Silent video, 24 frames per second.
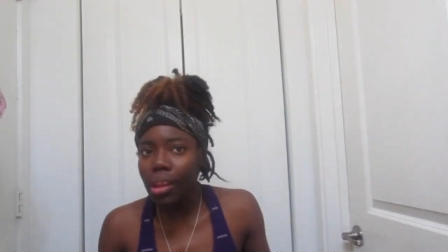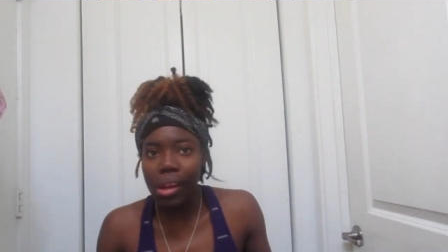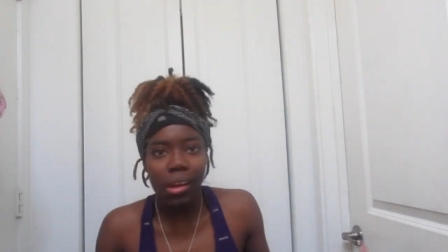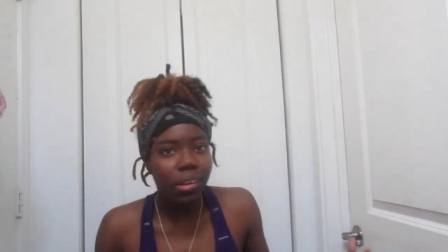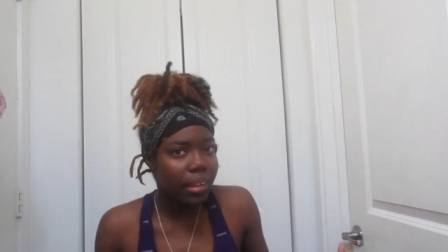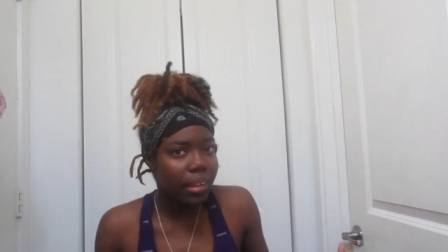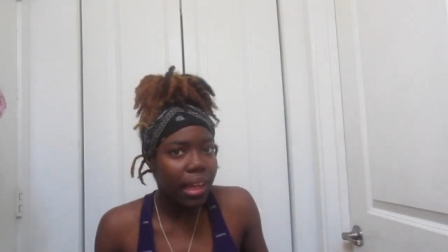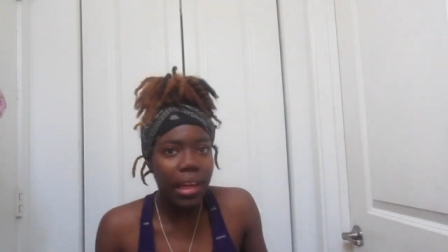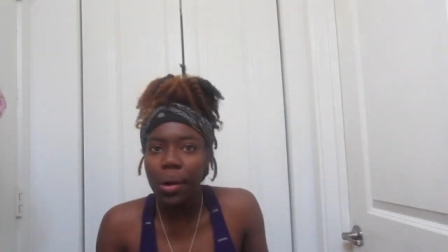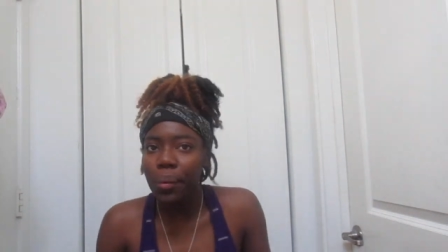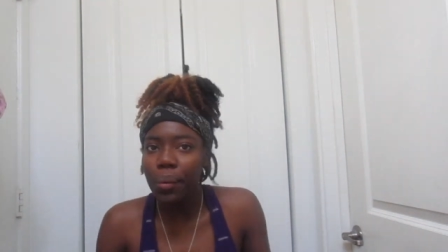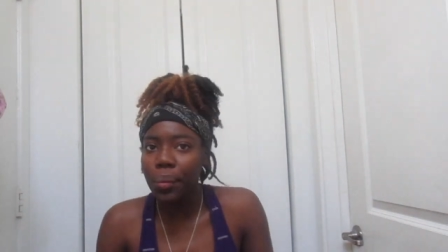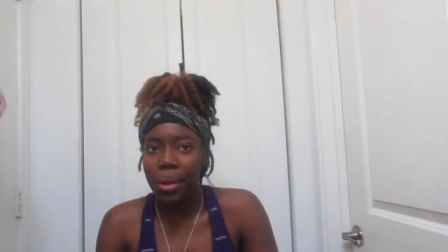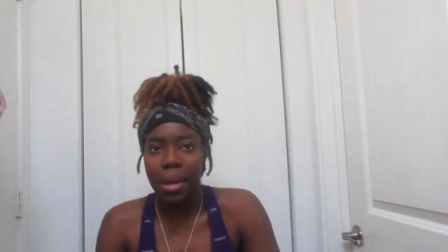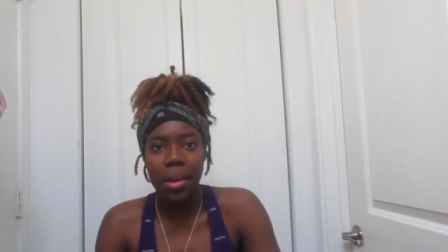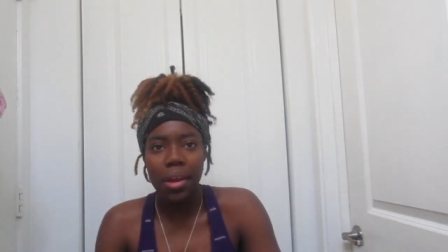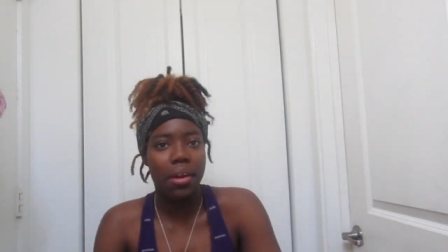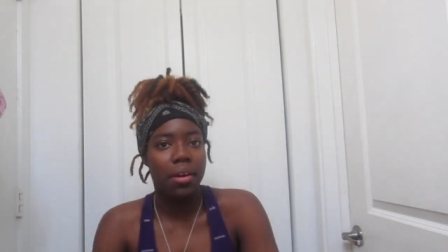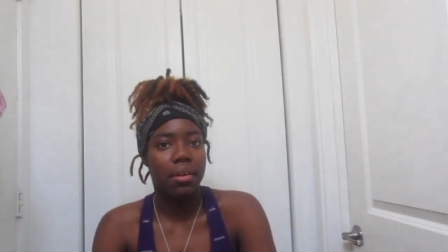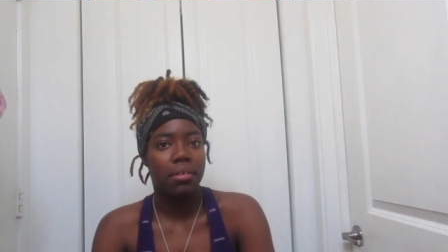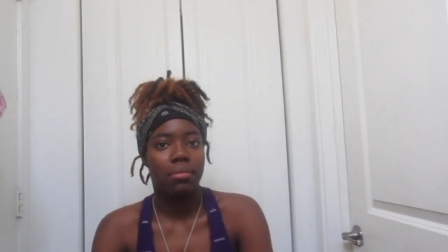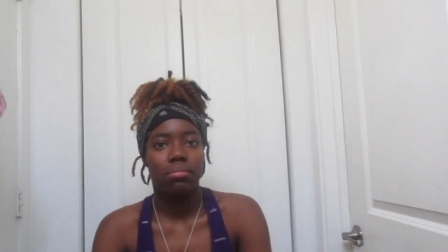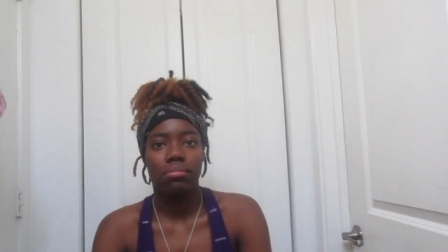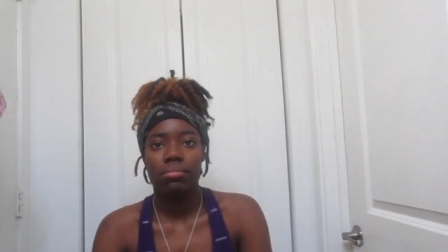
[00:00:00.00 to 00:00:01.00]
they don't
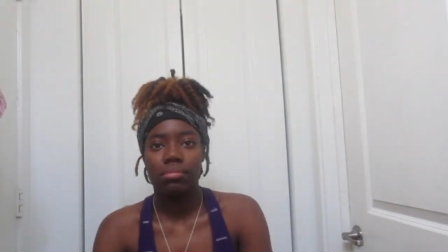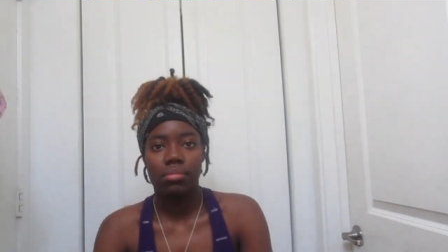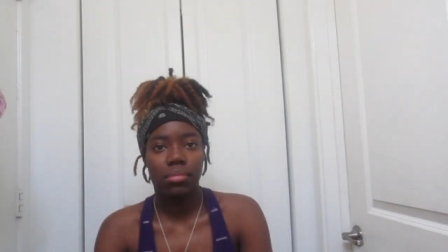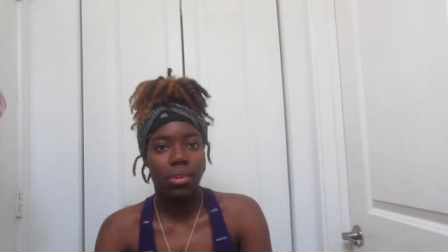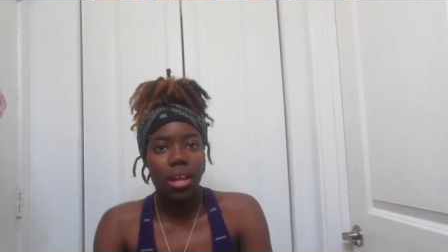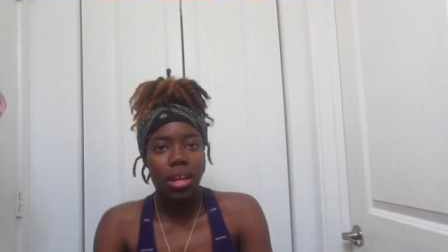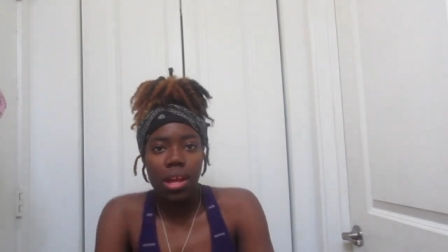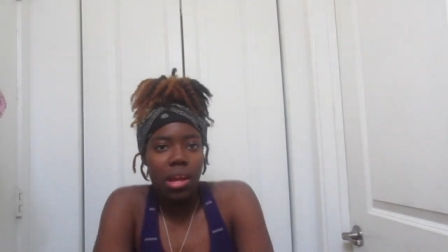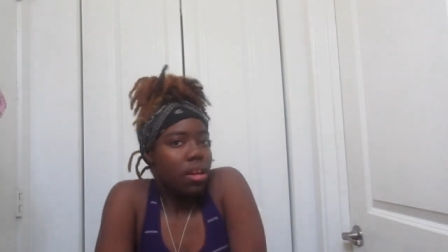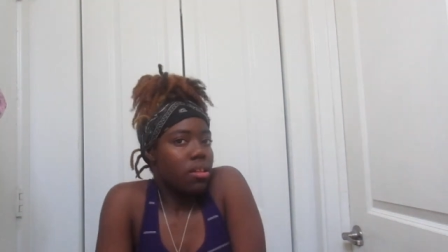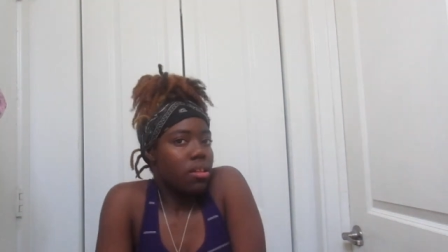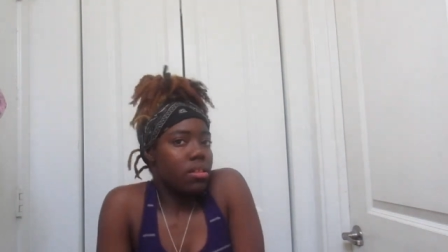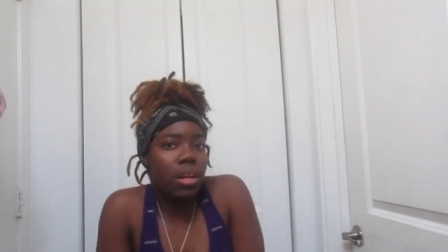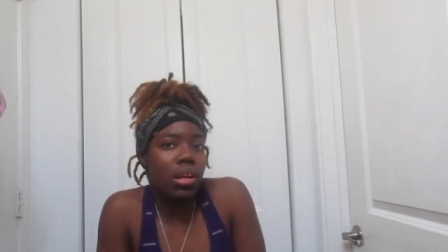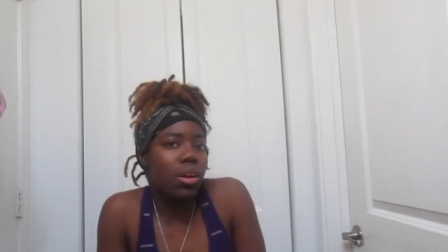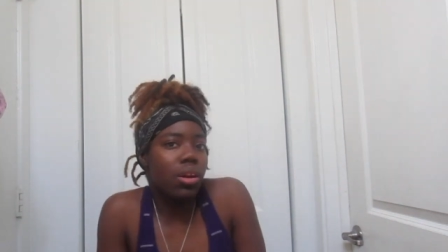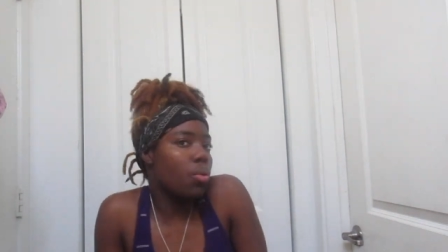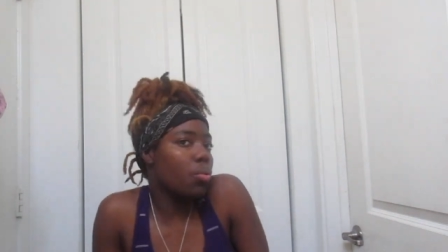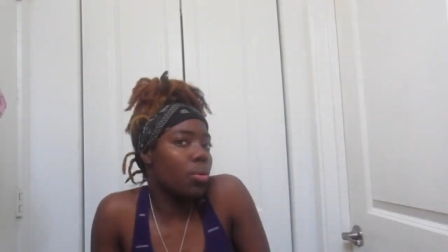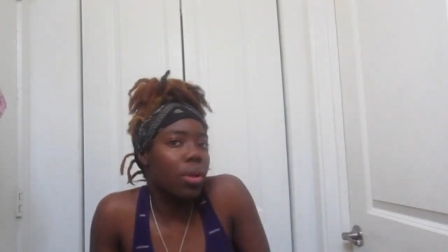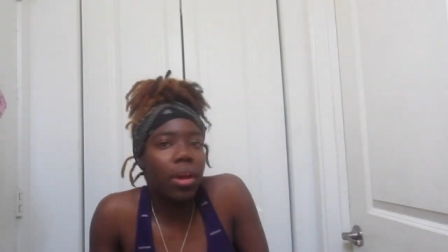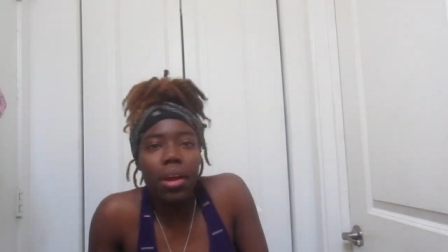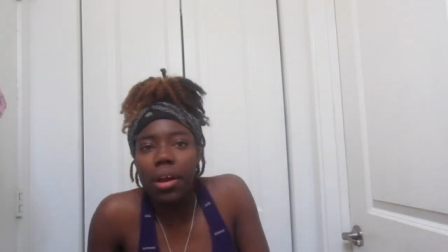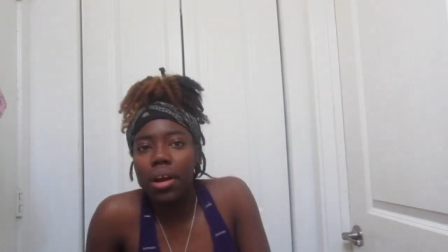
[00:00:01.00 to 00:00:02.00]
care they
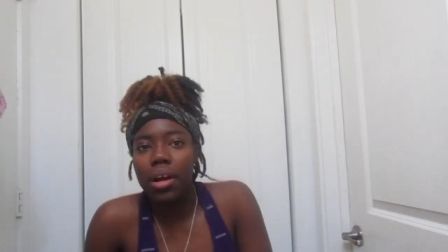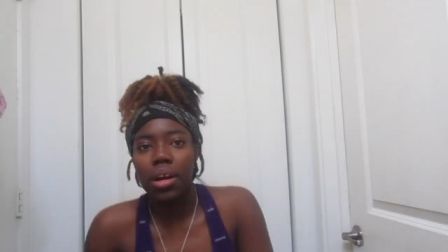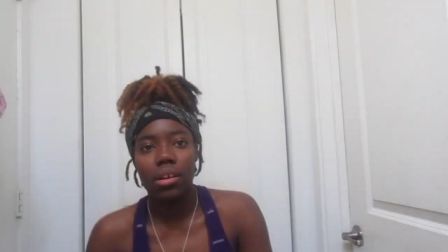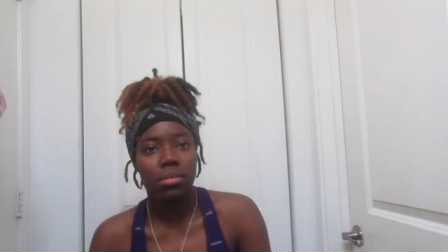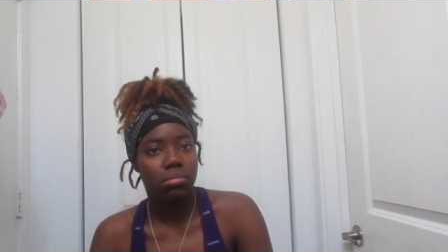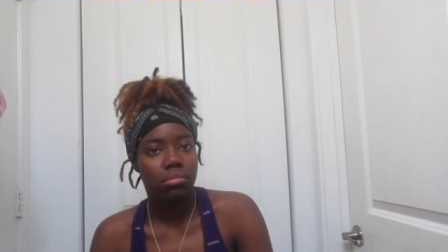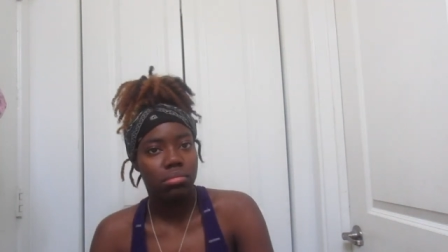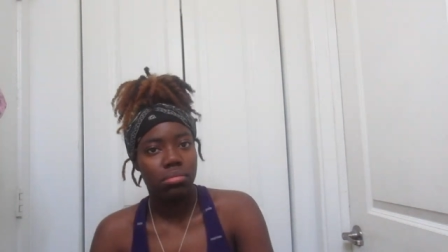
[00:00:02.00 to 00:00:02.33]
don't care